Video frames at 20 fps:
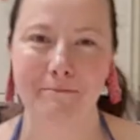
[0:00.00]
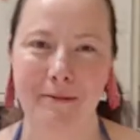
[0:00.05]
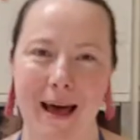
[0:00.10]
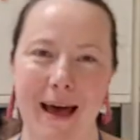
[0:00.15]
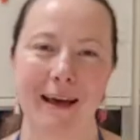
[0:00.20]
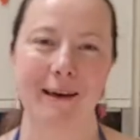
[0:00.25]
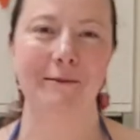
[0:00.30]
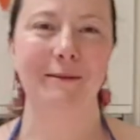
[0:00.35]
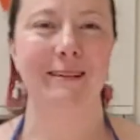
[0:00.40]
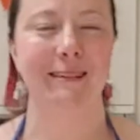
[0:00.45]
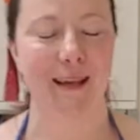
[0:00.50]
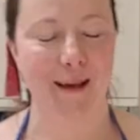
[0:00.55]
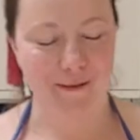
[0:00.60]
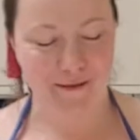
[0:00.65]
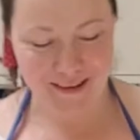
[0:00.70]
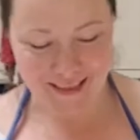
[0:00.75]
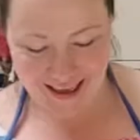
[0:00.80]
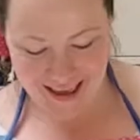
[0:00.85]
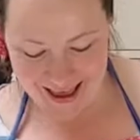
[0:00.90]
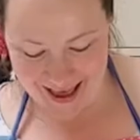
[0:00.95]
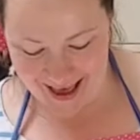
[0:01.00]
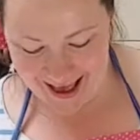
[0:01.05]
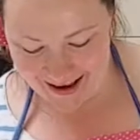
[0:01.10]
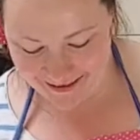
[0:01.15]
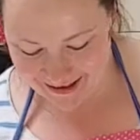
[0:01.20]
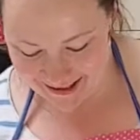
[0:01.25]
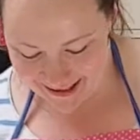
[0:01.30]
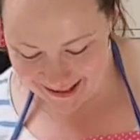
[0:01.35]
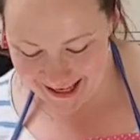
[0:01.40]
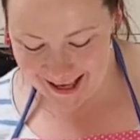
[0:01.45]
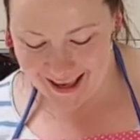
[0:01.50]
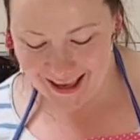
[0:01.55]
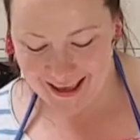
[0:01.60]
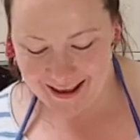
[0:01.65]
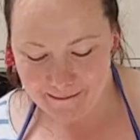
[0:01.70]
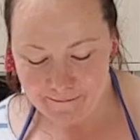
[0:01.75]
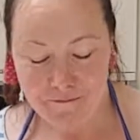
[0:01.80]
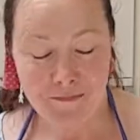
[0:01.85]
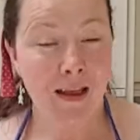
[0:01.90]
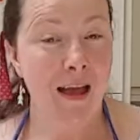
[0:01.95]
and backwards over the Irish
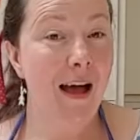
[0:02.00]
Sea.